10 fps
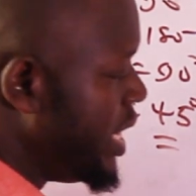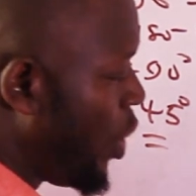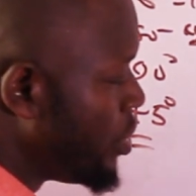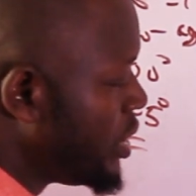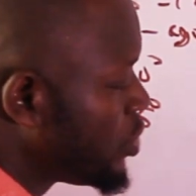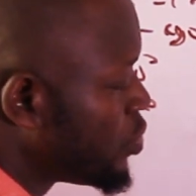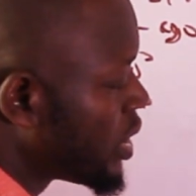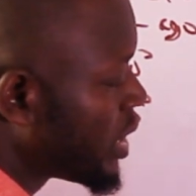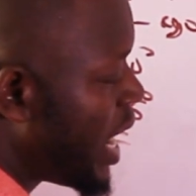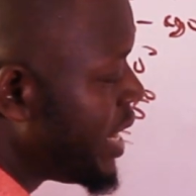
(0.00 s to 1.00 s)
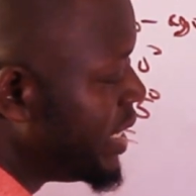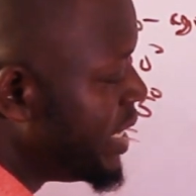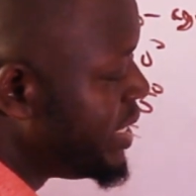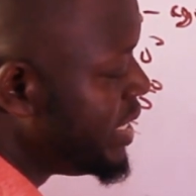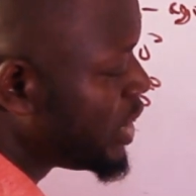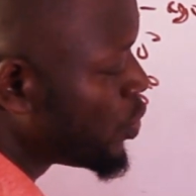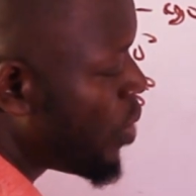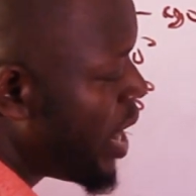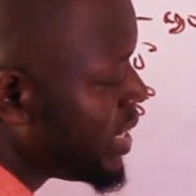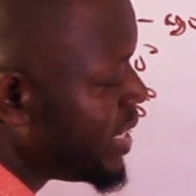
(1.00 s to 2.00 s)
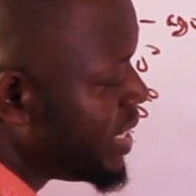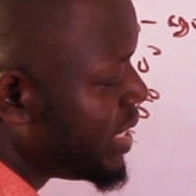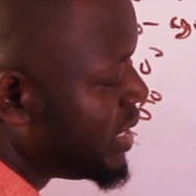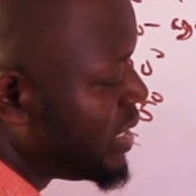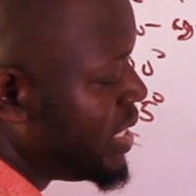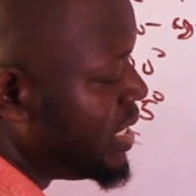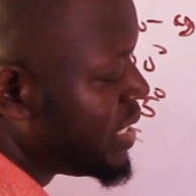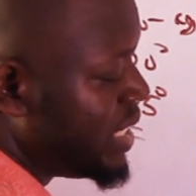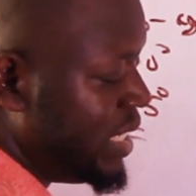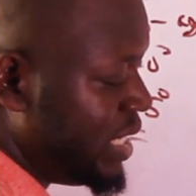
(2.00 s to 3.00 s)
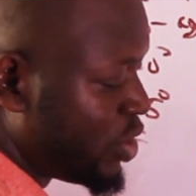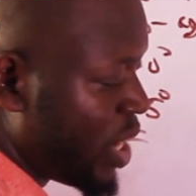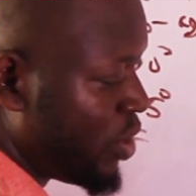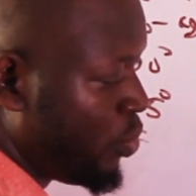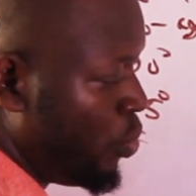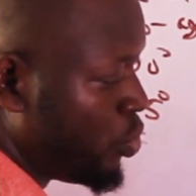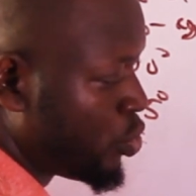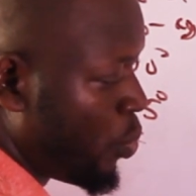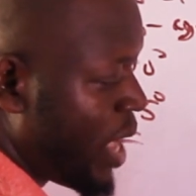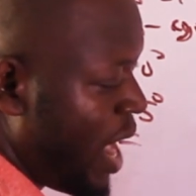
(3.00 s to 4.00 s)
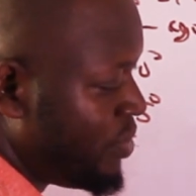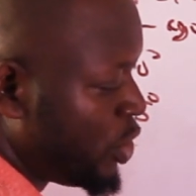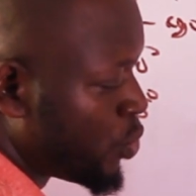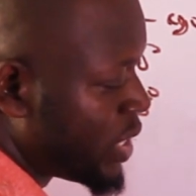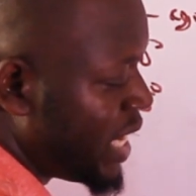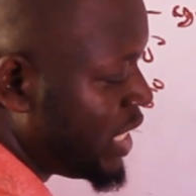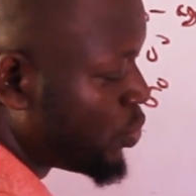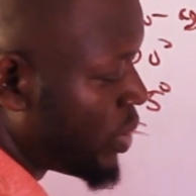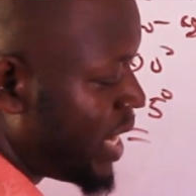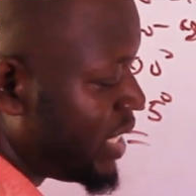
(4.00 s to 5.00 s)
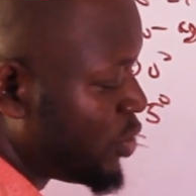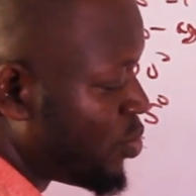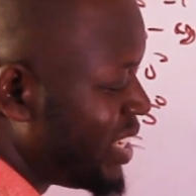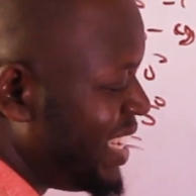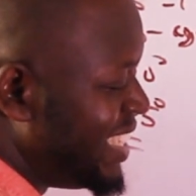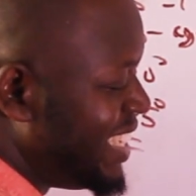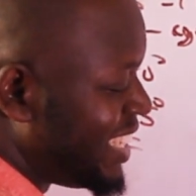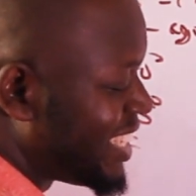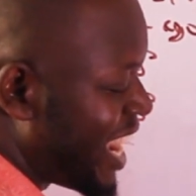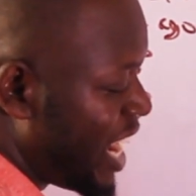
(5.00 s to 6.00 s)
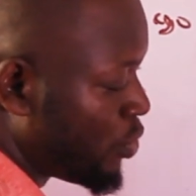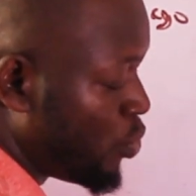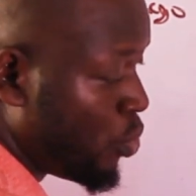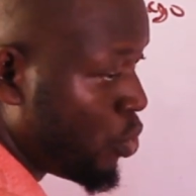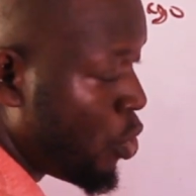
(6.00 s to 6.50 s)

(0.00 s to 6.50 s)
On this straight line, this one is in the triangle. So we have this one and this one and this one in the triangle.